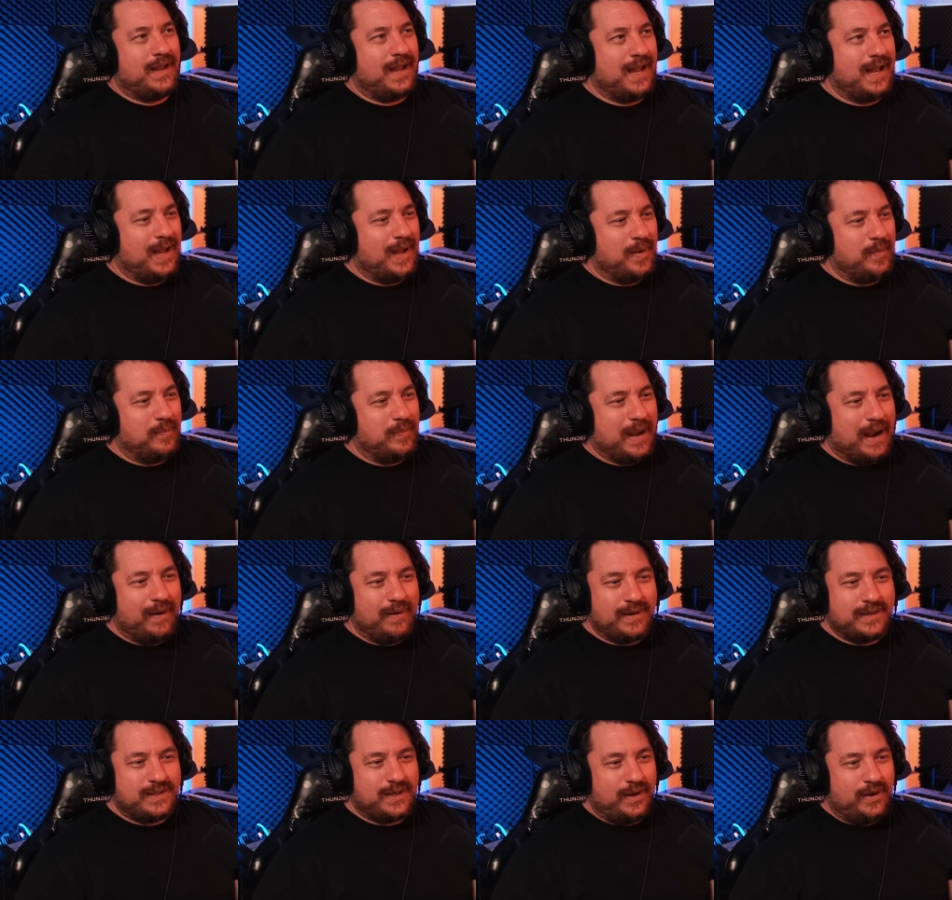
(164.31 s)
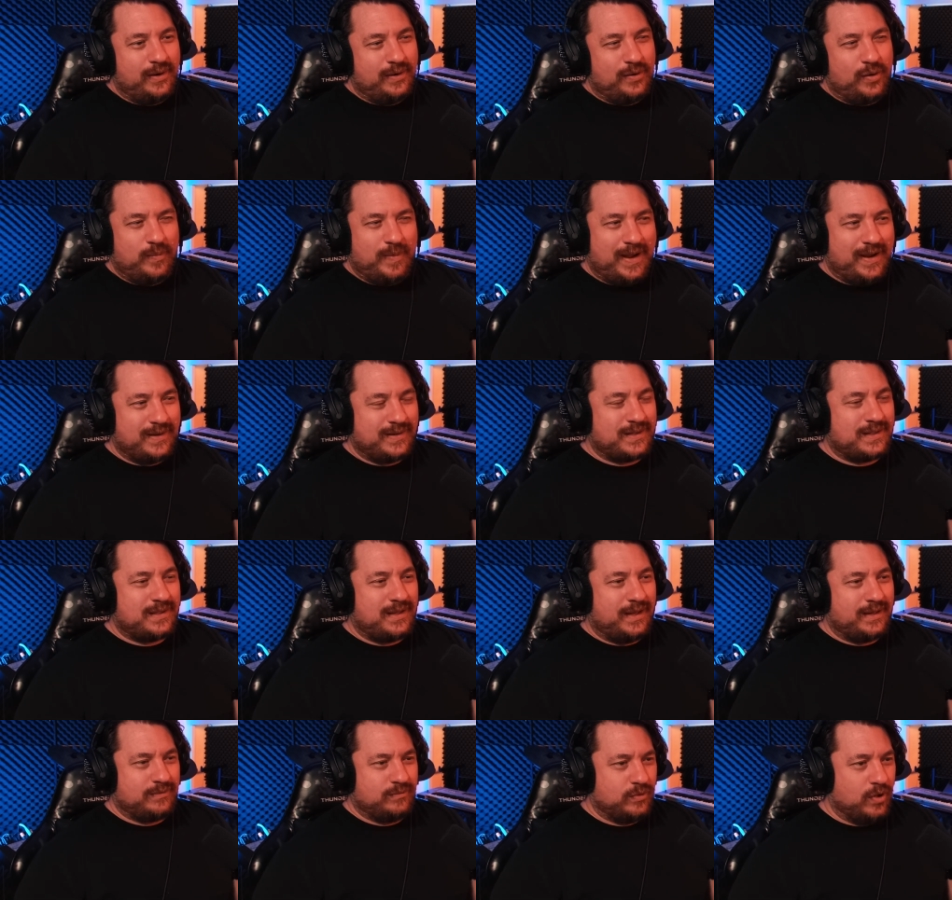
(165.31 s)
um, baritone,
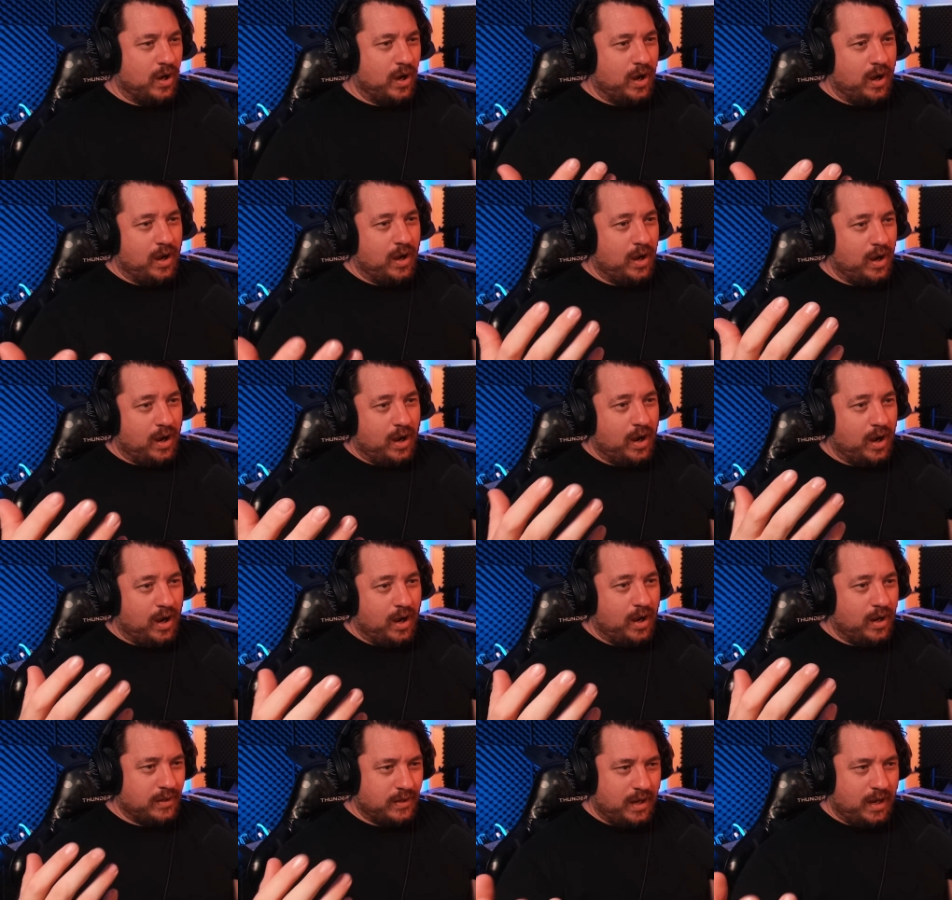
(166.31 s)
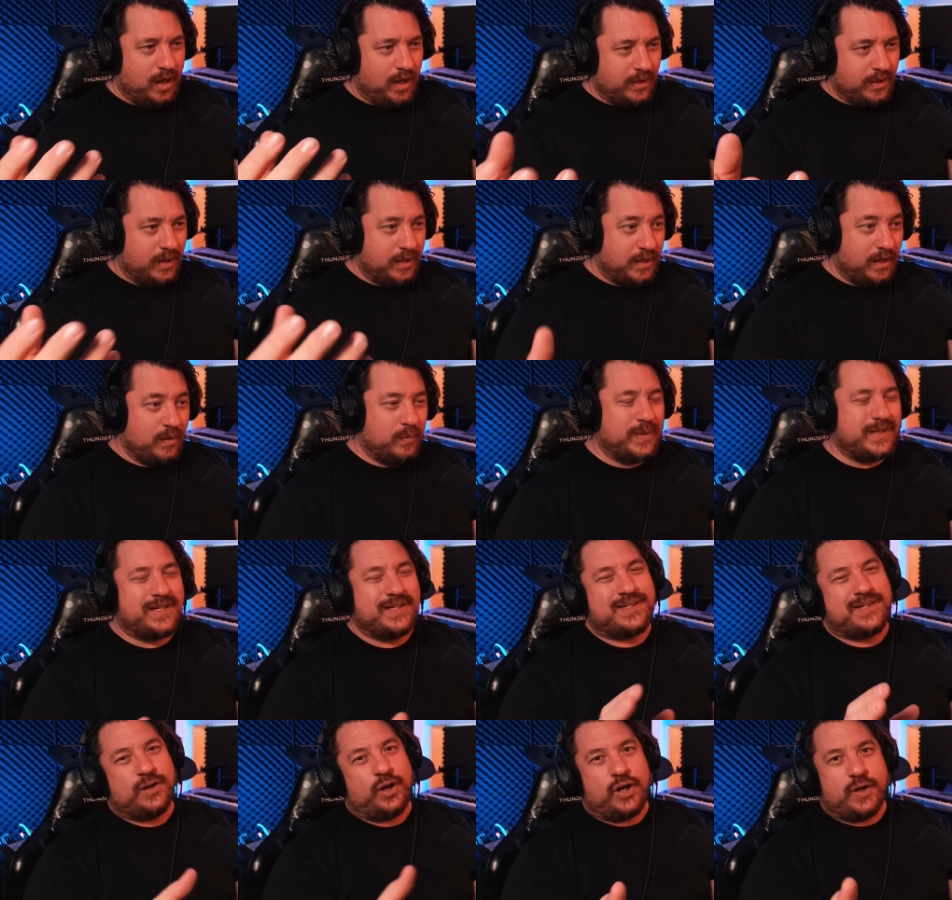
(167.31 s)
almost like oh no no no, which
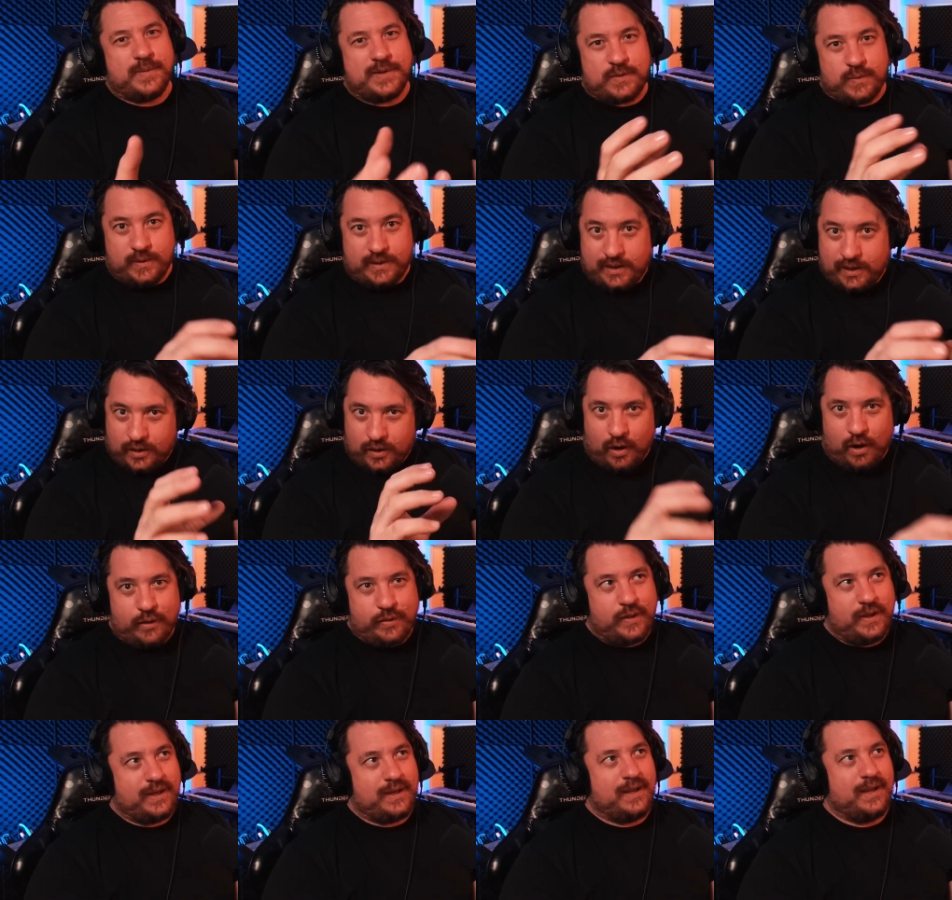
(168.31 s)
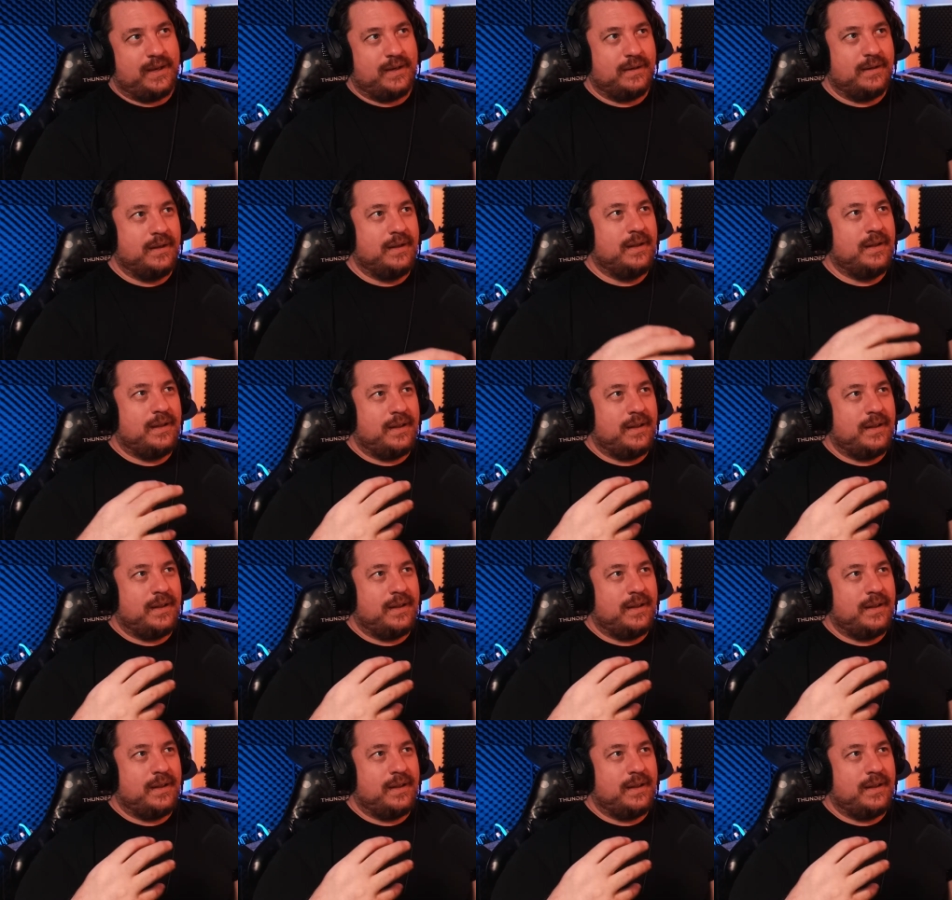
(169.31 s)
is synonymous with your gothic and